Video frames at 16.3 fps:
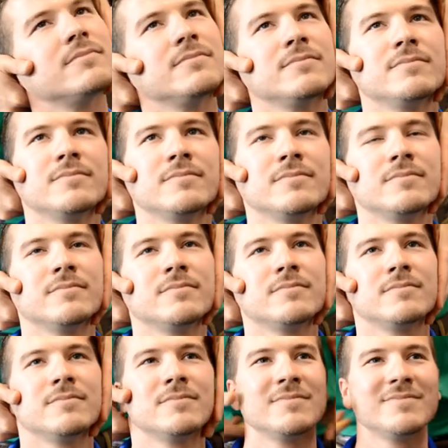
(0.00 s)
Any
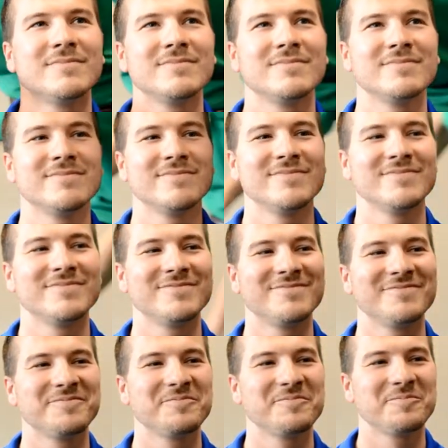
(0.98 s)
questions?
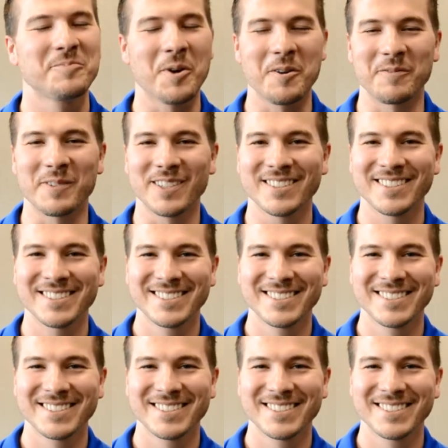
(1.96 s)
Perfect.